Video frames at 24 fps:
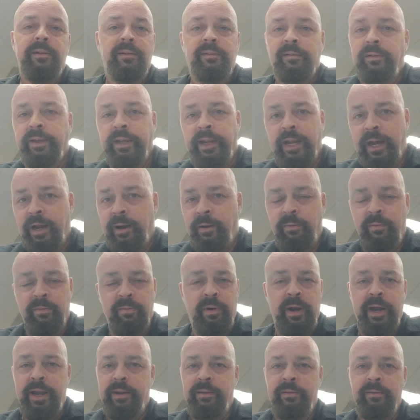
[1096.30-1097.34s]
You know,
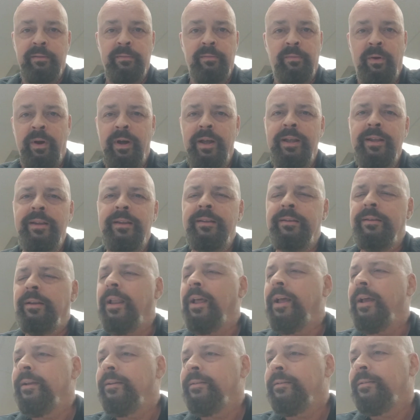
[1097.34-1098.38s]
riding one
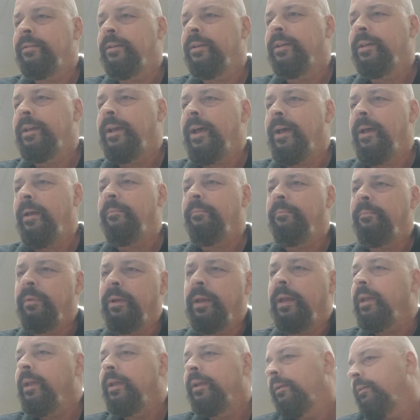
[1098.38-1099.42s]
light to guide
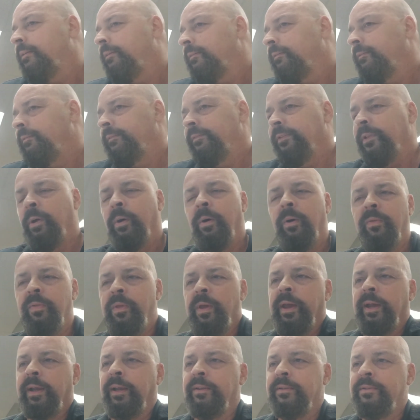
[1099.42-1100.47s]
me. The whole
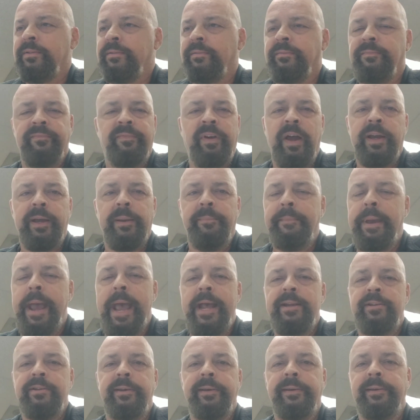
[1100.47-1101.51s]
thing is fucking
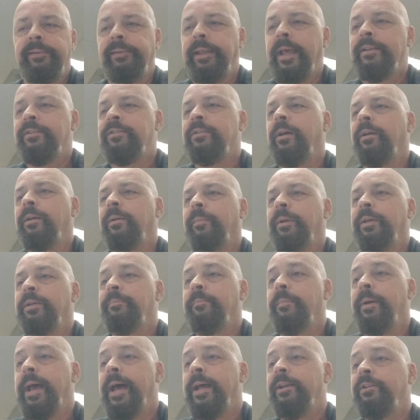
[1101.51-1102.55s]
magic. That song to me is
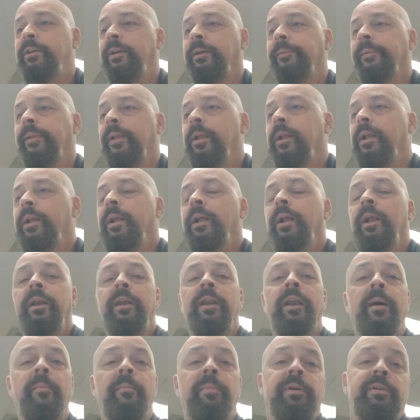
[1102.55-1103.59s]
magic.
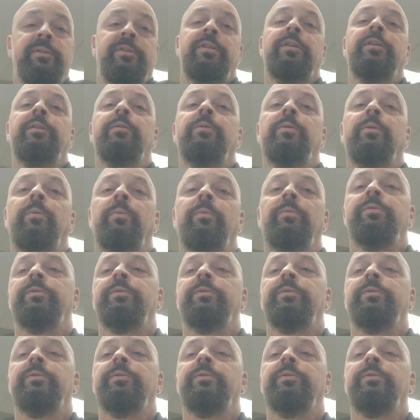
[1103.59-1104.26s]
Number 2.